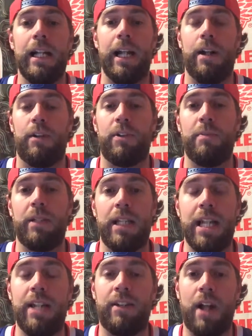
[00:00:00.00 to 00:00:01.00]
and
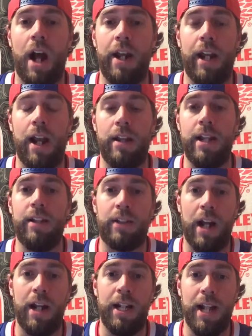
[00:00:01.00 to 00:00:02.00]
ultimately he's
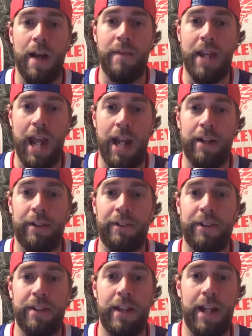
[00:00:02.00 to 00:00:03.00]
cutting down the
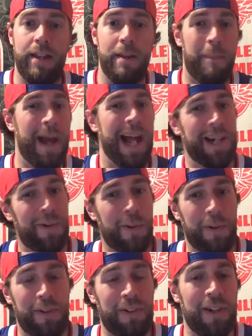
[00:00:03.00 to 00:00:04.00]
angles and the bad
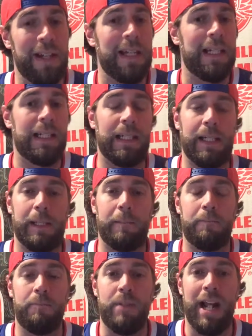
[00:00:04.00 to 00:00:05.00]
goals
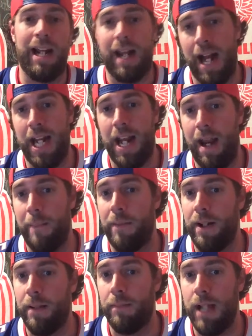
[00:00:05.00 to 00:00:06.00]
that kind of
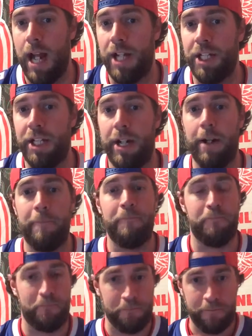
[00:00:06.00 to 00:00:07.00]
hampered him last year.
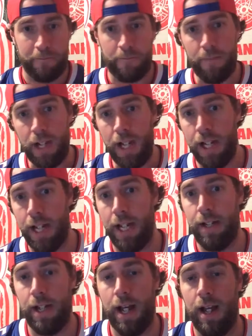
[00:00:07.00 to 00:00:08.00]

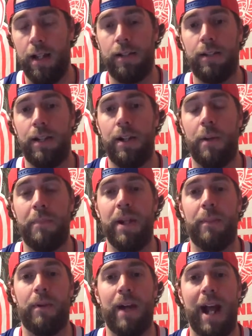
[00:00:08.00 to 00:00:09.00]
And
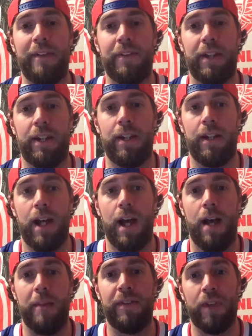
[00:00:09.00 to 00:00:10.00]
Peter Mrazek
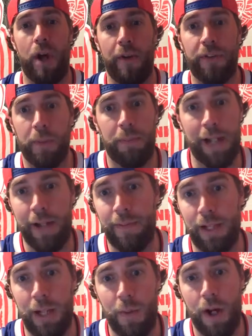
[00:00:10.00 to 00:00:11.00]
has also played
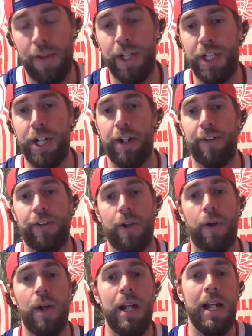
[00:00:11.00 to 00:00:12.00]
really well this year. So